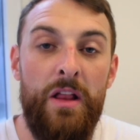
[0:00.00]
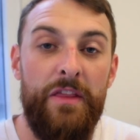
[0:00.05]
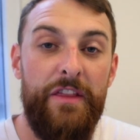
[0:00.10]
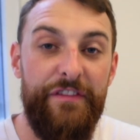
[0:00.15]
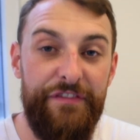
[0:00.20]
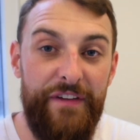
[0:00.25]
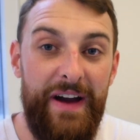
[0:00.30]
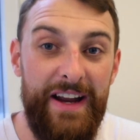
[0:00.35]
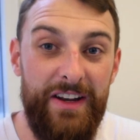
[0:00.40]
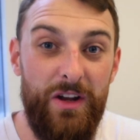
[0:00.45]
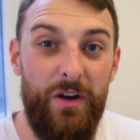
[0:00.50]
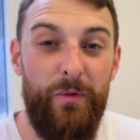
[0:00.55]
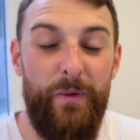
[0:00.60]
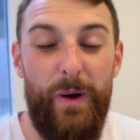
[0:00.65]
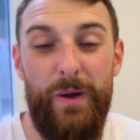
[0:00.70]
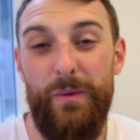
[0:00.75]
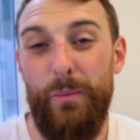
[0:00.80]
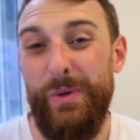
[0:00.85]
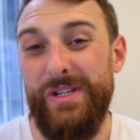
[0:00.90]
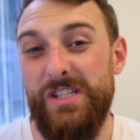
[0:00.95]
The final
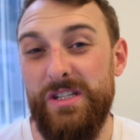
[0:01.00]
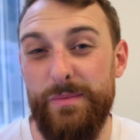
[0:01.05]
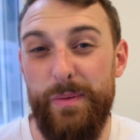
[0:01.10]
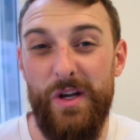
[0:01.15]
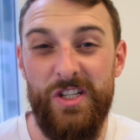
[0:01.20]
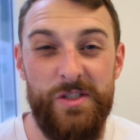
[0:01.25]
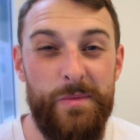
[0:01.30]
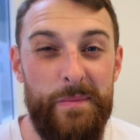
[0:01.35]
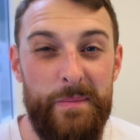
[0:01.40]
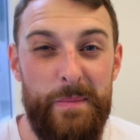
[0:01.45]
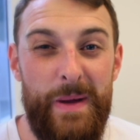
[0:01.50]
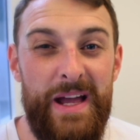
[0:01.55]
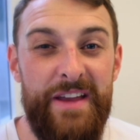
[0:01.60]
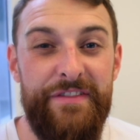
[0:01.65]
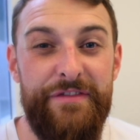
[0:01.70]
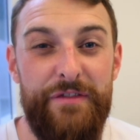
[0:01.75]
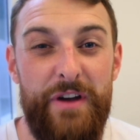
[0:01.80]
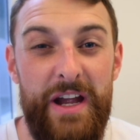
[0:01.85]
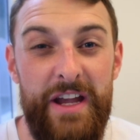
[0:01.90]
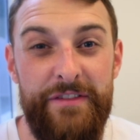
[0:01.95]
one, which is possibly my
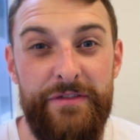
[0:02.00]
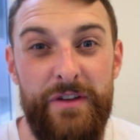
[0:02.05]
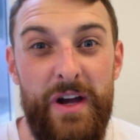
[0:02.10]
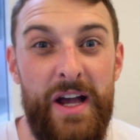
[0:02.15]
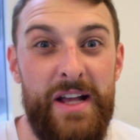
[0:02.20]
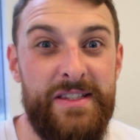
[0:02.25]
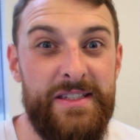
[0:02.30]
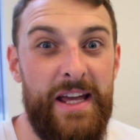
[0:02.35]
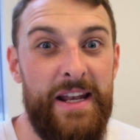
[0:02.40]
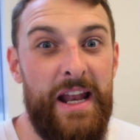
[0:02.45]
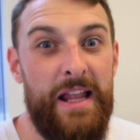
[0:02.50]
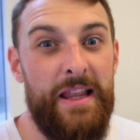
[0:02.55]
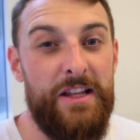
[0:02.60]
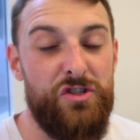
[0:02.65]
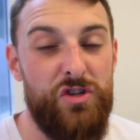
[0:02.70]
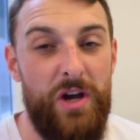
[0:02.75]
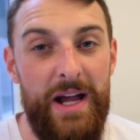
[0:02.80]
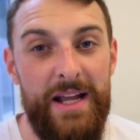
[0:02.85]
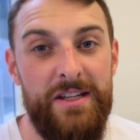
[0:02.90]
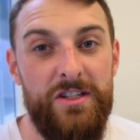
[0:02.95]
favourite, and I'll
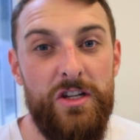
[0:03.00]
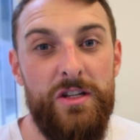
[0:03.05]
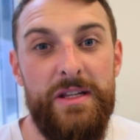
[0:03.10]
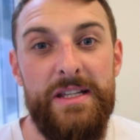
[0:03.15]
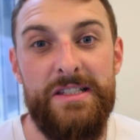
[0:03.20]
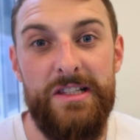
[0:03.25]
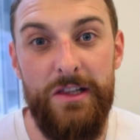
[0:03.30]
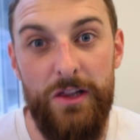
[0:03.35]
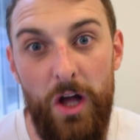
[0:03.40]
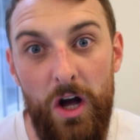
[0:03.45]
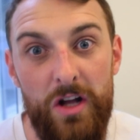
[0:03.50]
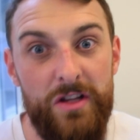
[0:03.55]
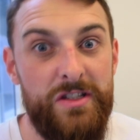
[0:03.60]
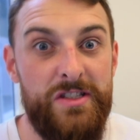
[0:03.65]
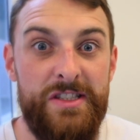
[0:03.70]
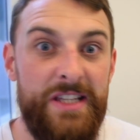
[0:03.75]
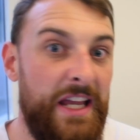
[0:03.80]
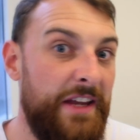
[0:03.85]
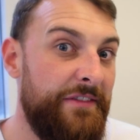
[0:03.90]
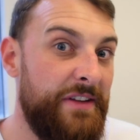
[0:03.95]
try and do this
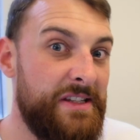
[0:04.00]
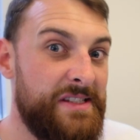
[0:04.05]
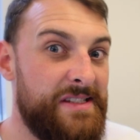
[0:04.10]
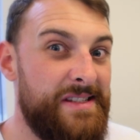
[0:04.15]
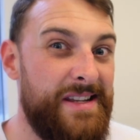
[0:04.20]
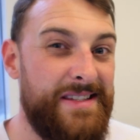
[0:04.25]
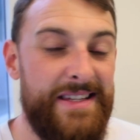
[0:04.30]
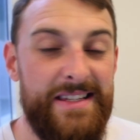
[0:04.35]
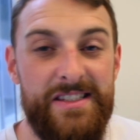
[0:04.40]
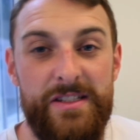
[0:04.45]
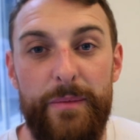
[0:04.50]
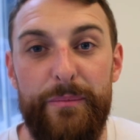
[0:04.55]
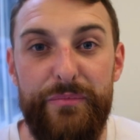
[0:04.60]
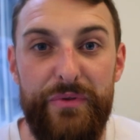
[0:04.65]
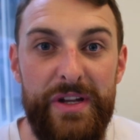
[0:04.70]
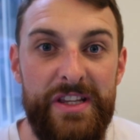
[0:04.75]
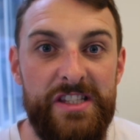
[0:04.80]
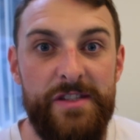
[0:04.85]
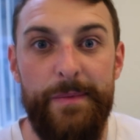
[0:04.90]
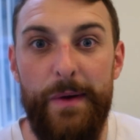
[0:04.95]
lots, even as an assistant
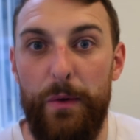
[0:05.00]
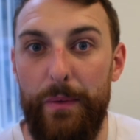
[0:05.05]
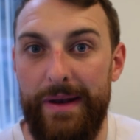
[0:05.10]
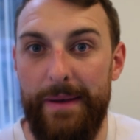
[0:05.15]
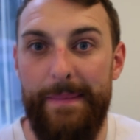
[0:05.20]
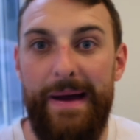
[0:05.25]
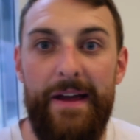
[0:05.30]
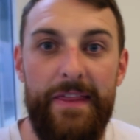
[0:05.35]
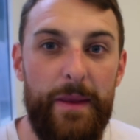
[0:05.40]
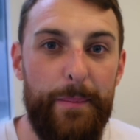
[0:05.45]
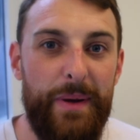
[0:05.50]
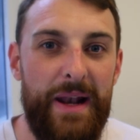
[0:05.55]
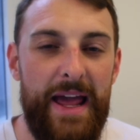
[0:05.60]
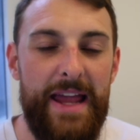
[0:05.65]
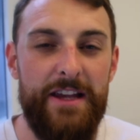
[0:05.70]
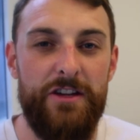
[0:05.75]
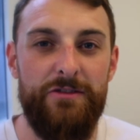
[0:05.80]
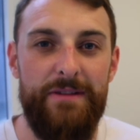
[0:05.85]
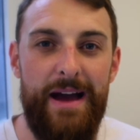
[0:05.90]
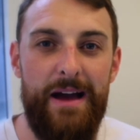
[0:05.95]
principal when I'm out in the
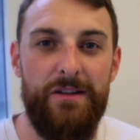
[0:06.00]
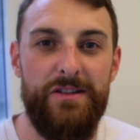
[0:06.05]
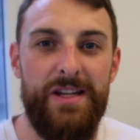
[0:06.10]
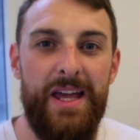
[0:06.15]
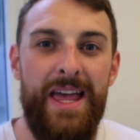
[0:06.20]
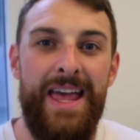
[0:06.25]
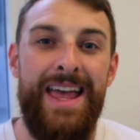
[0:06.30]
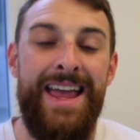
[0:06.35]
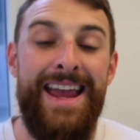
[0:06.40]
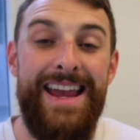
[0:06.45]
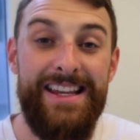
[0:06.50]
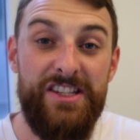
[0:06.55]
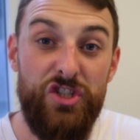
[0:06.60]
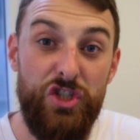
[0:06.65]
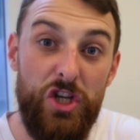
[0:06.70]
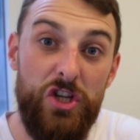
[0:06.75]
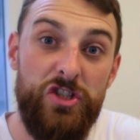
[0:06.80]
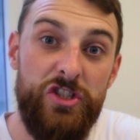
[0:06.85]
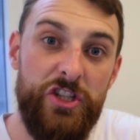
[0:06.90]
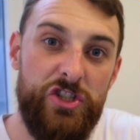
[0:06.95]
playground,
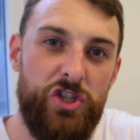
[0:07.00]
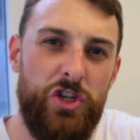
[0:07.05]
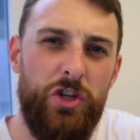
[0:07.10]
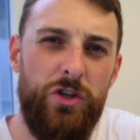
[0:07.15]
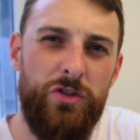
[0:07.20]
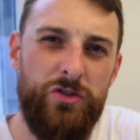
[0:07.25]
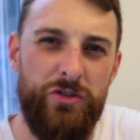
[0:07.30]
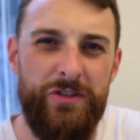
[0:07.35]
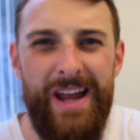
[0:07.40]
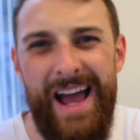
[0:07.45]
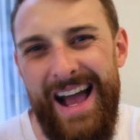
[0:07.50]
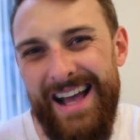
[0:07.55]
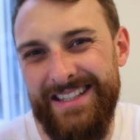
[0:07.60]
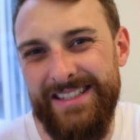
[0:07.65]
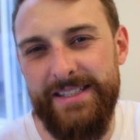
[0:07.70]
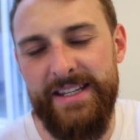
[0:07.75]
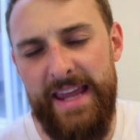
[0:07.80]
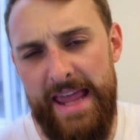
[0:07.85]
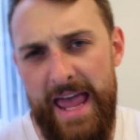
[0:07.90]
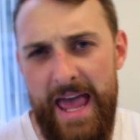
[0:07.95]
is use the children
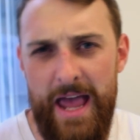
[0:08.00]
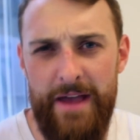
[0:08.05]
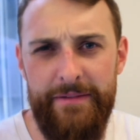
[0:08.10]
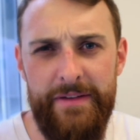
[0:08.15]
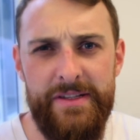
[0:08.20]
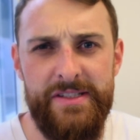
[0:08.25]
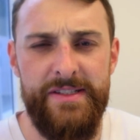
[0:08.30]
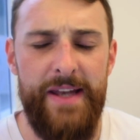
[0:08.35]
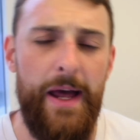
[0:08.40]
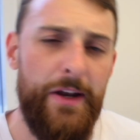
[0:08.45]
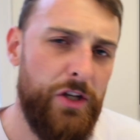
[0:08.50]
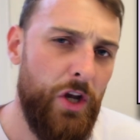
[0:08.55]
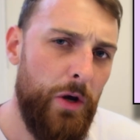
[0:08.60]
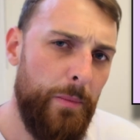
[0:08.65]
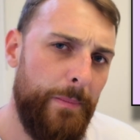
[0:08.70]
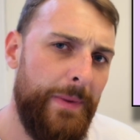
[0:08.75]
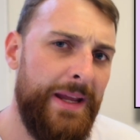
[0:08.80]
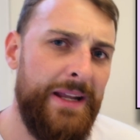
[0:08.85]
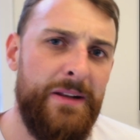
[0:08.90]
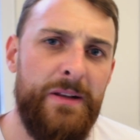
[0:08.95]
as carers. Now I
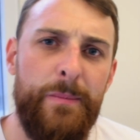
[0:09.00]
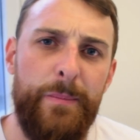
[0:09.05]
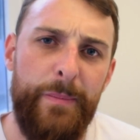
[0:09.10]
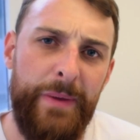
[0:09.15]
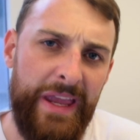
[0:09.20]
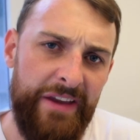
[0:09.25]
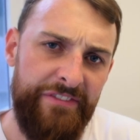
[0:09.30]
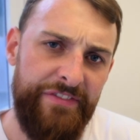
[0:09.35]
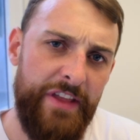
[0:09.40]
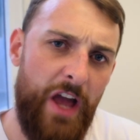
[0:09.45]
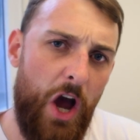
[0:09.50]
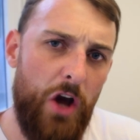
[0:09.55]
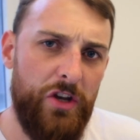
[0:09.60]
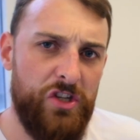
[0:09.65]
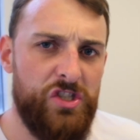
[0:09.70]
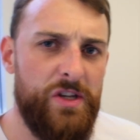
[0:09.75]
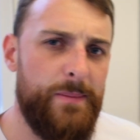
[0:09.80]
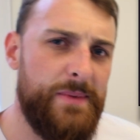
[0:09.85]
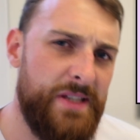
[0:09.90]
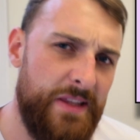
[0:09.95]
don't mean give the
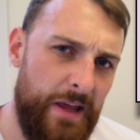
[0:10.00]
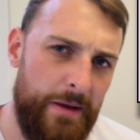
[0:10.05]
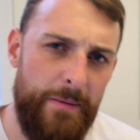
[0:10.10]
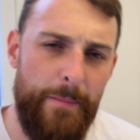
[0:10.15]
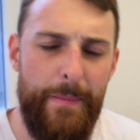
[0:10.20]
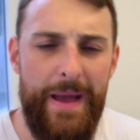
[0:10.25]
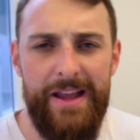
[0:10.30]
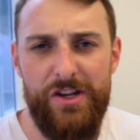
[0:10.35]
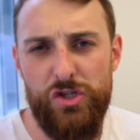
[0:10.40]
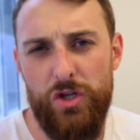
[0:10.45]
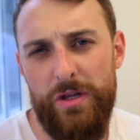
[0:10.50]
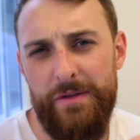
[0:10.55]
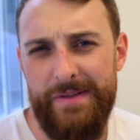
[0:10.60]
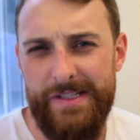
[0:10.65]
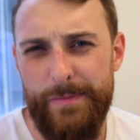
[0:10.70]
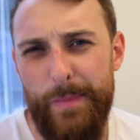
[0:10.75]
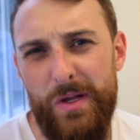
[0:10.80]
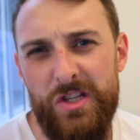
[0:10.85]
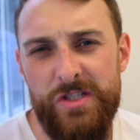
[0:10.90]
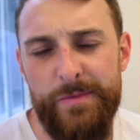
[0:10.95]
ownership to them and make sure they're
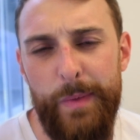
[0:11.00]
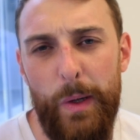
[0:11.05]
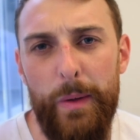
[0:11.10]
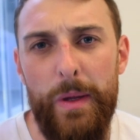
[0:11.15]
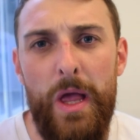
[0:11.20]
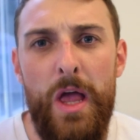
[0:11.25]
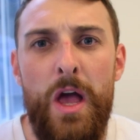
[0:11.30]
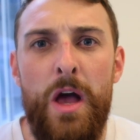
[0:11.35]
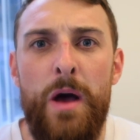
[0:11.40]
responsible,